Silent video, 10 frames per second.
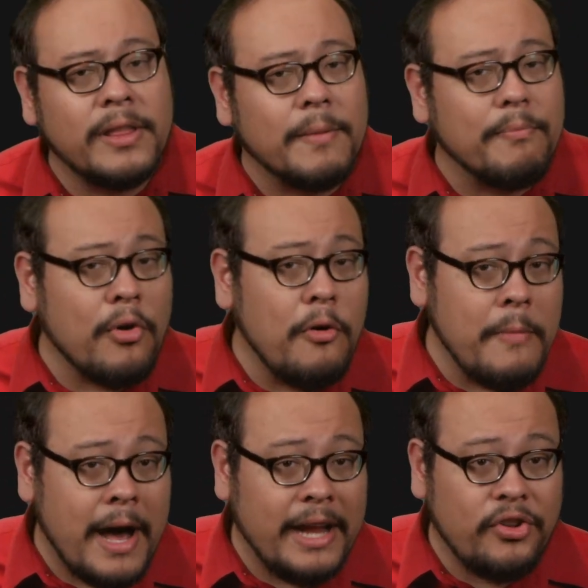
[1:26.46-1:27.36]
and the
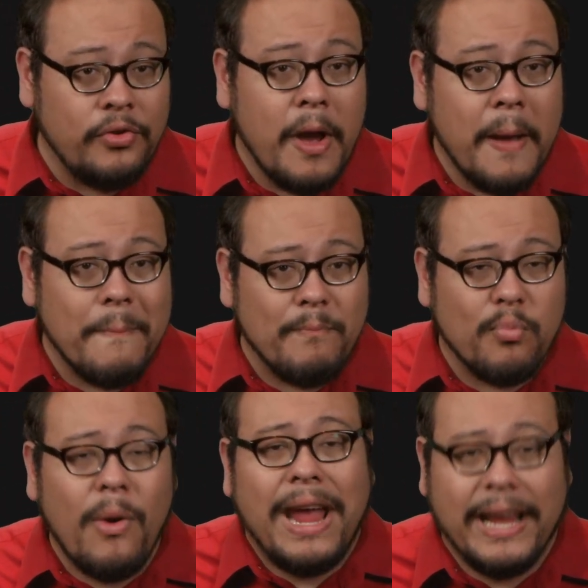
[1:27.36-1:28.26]
bromide to
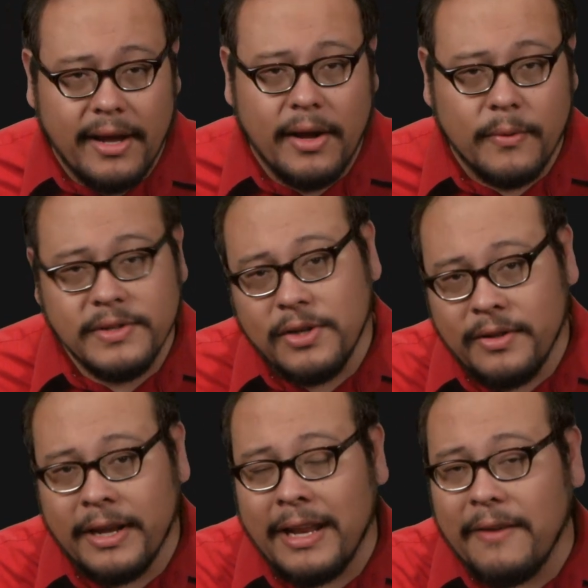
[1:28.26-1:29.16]
break,
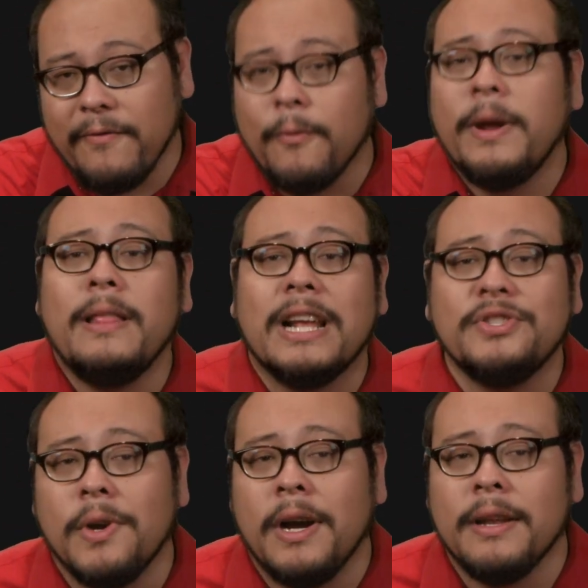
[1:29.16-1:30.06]
resulting in a free
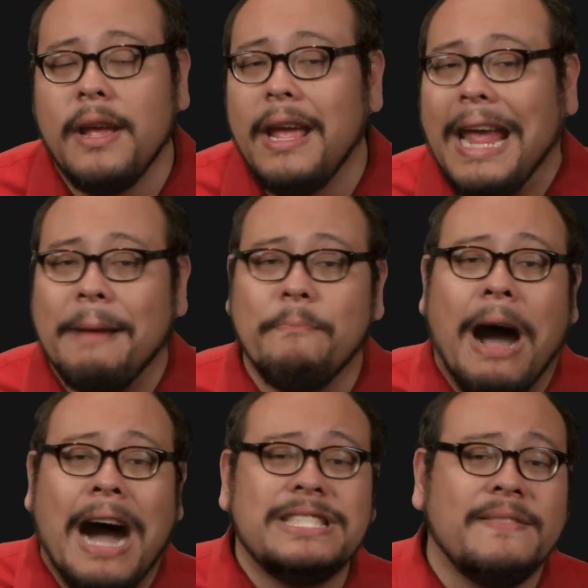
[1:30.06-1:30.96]
electron, a
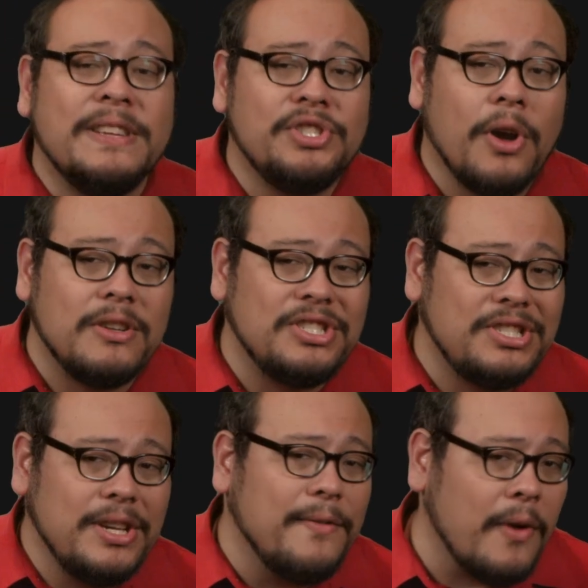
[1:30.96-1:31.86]
positively charged
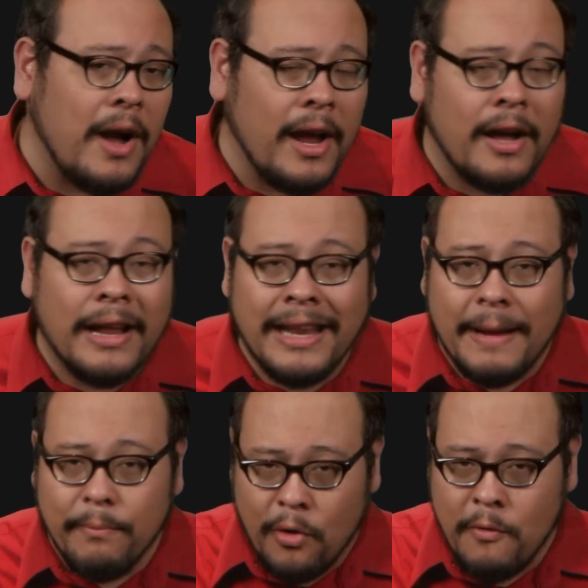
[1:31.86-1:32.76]
silver ion, and
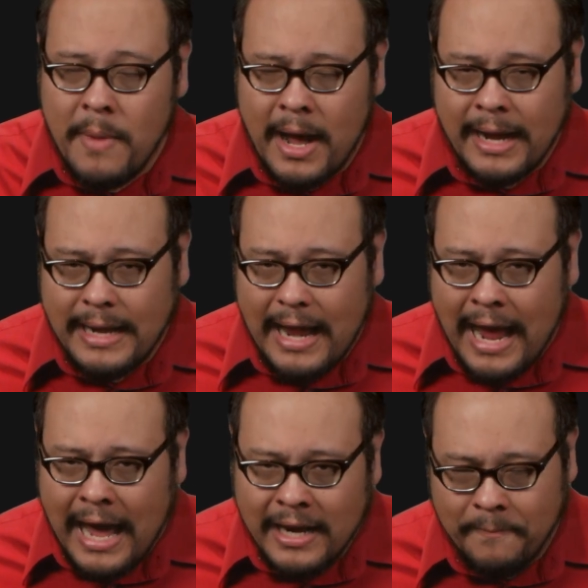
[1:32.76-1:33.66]
a bromine
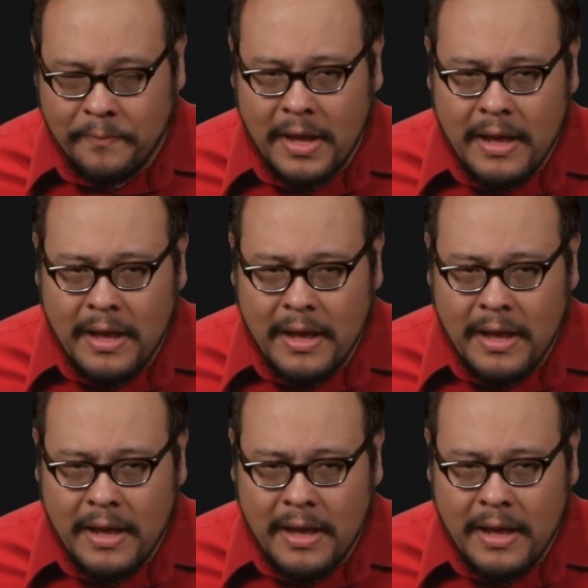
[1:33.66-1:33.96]
atom.